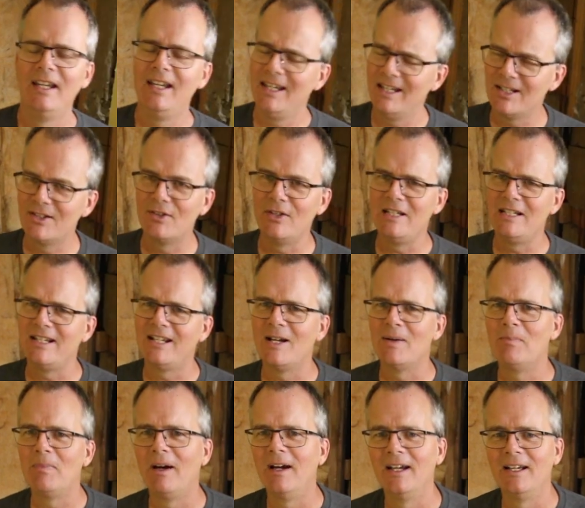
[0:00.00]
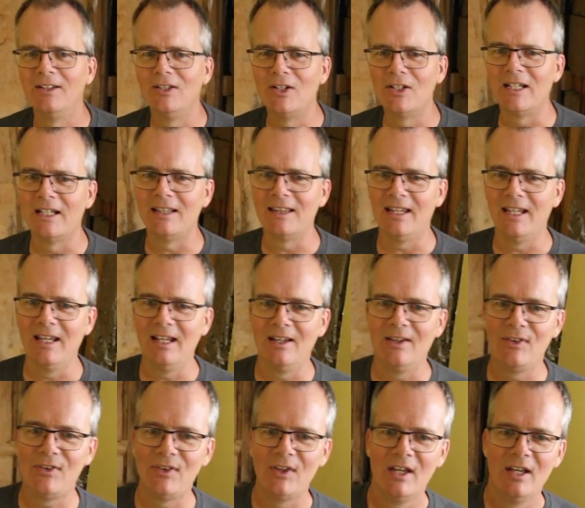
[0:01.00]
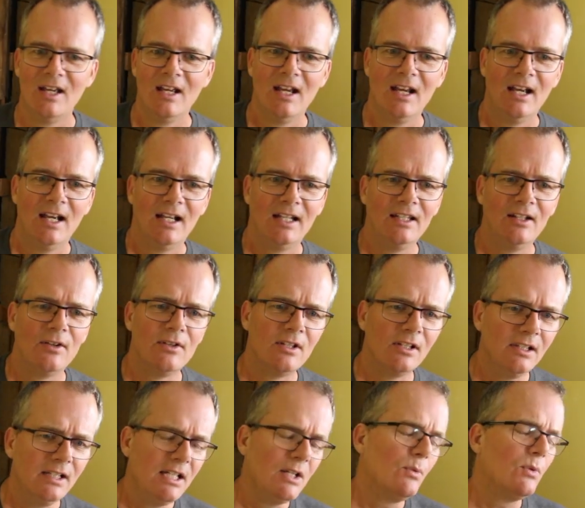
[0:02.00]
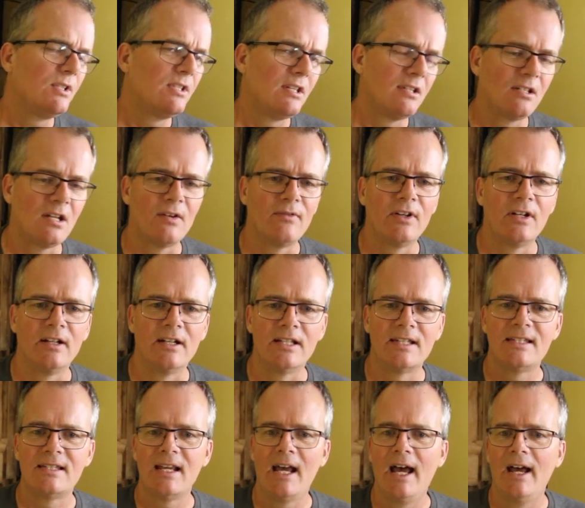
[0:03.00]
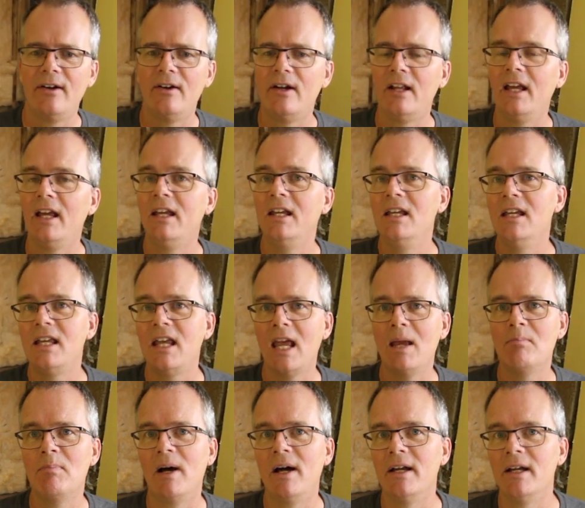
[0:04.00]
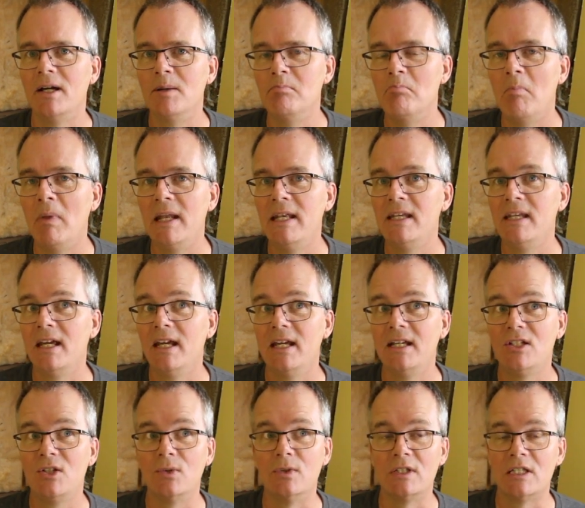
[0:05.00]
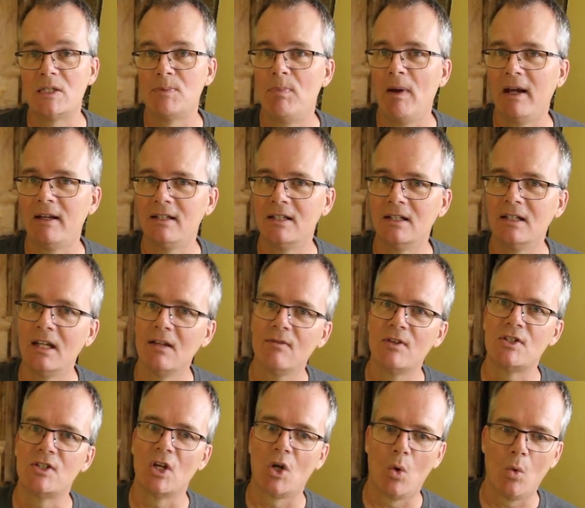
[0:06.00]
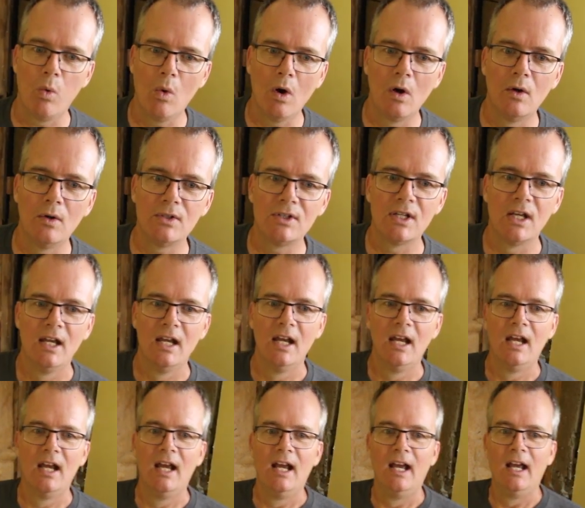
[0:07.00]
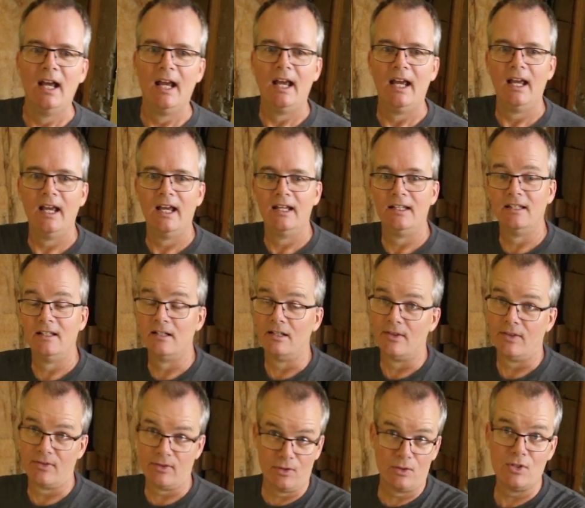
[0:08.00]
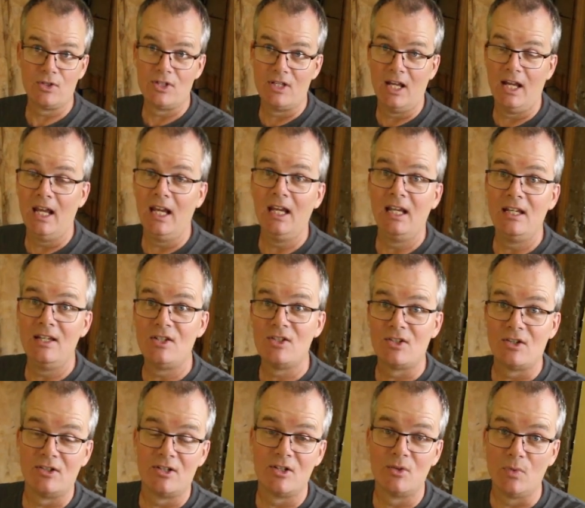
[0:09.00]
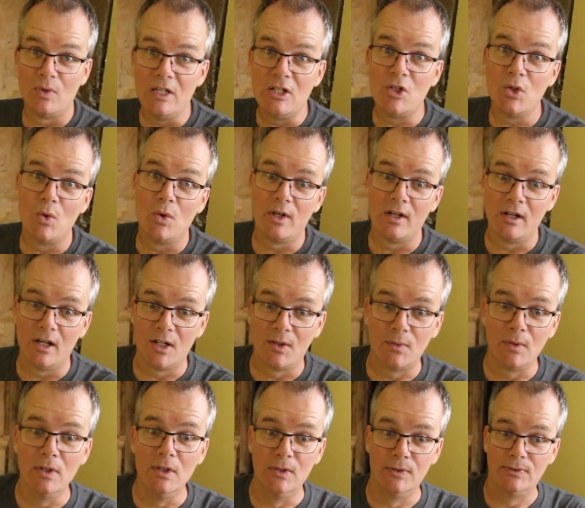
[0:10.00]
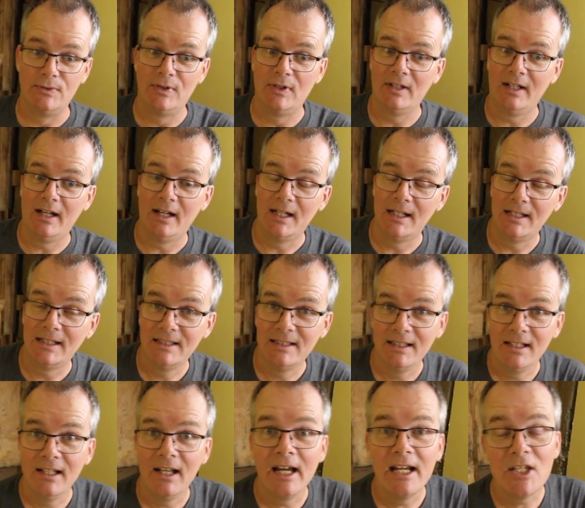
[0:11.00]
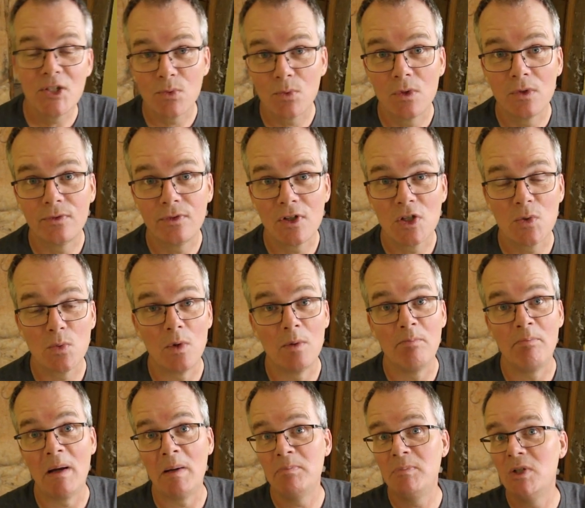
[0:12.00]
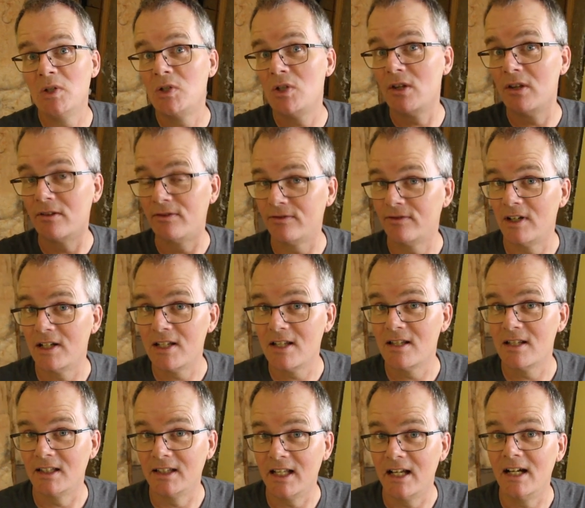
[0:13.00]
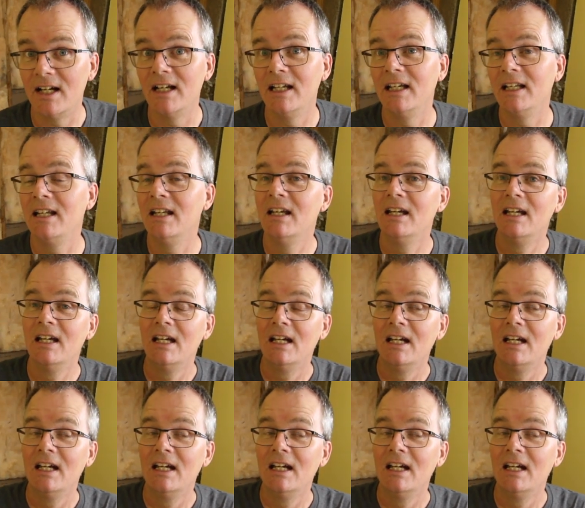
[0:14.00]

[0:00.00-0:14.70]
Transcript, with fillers: he agreed to come by and look at things. You know, the leak was discovered on a Saturday. He came by on Monday to inspect it, give us a quote, and then on Thursday he started redoing our roof. Nice roofers will bump you to the front of the line